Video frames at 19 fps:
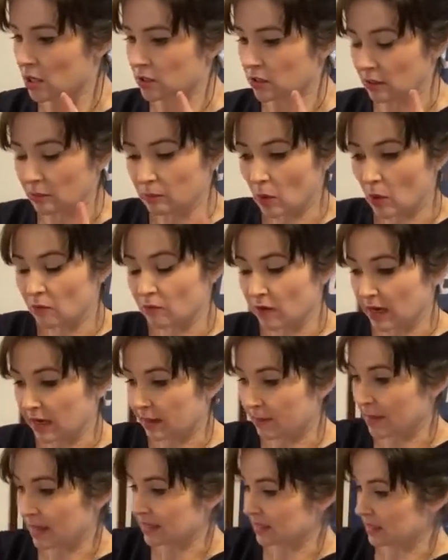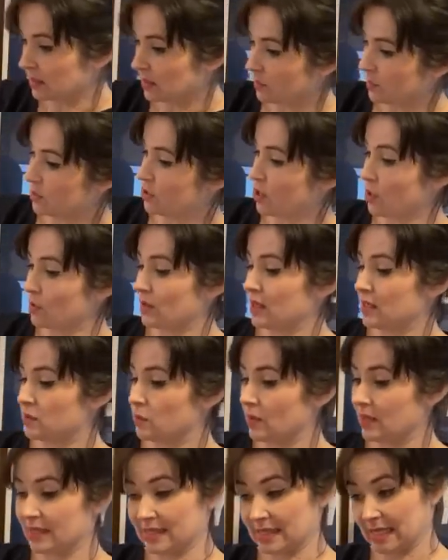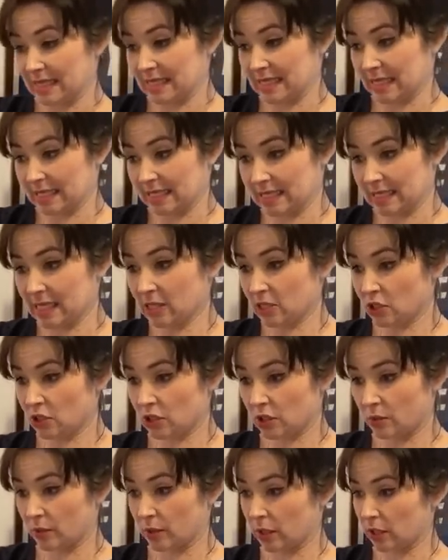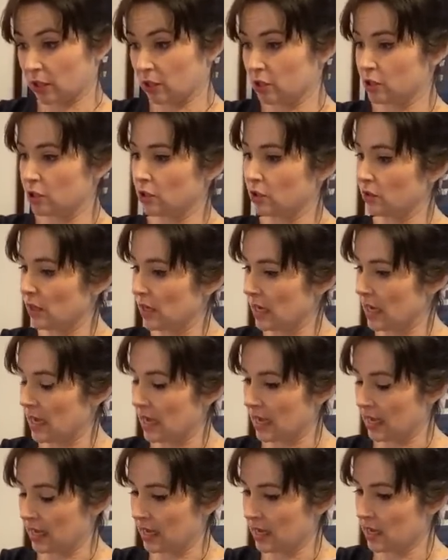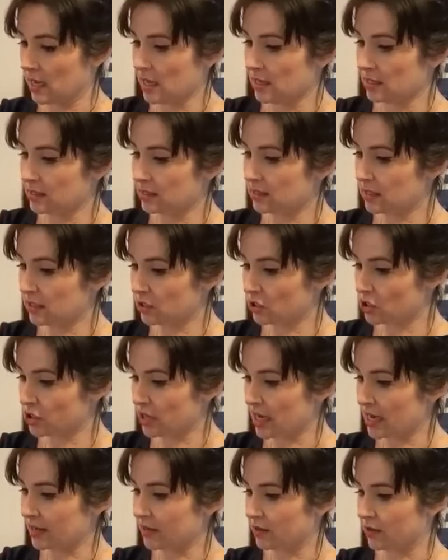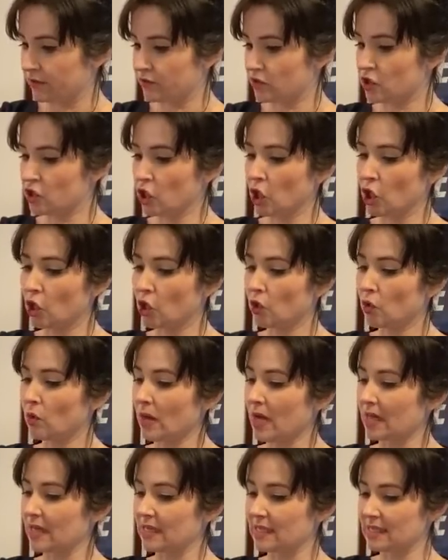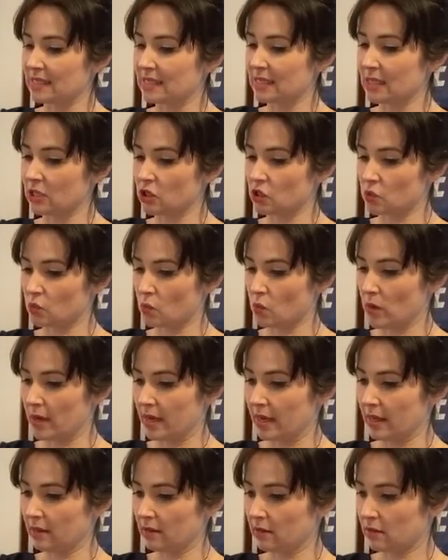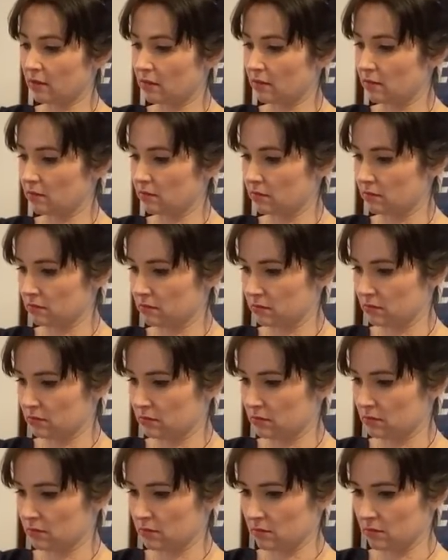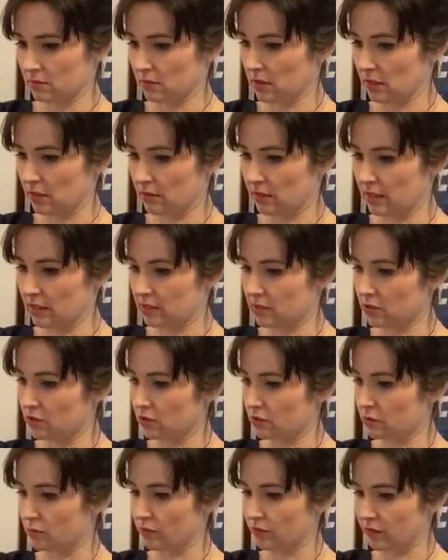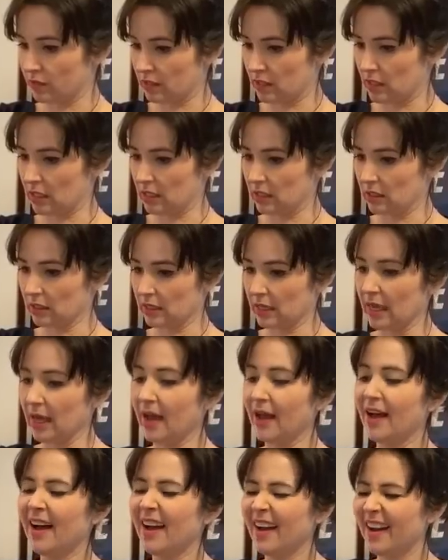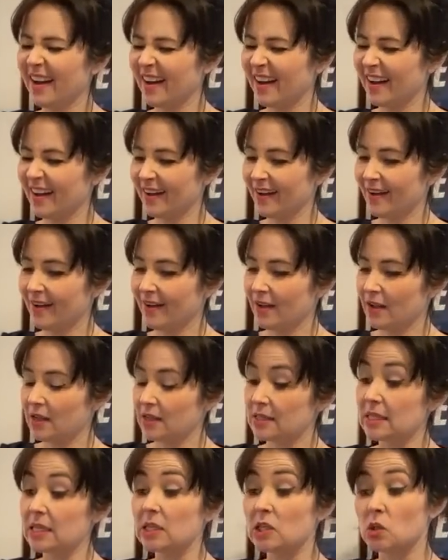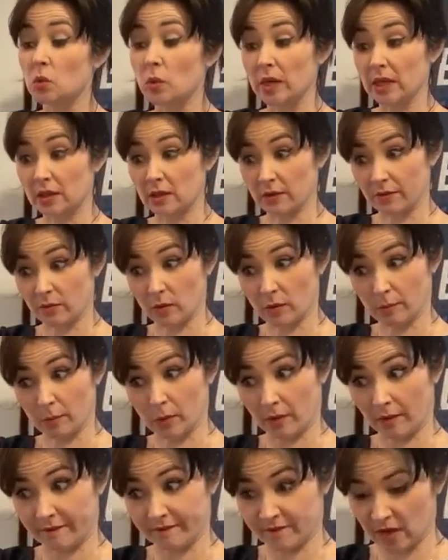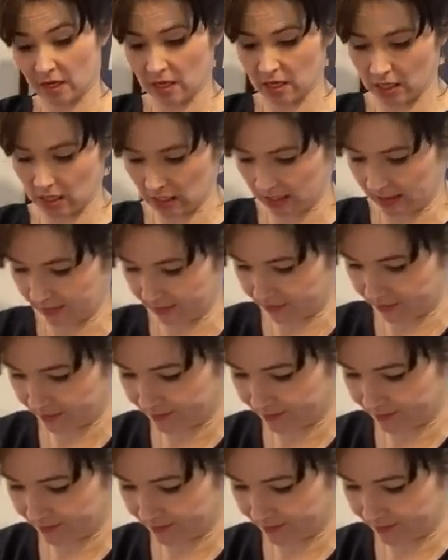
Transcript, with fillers: So I'm recommending that we sew this with a zigzag stitch. So we're going to do a stitch length of two and a stitch width. No, Lisa, you're just moving the needle there. Stitch width of one point five.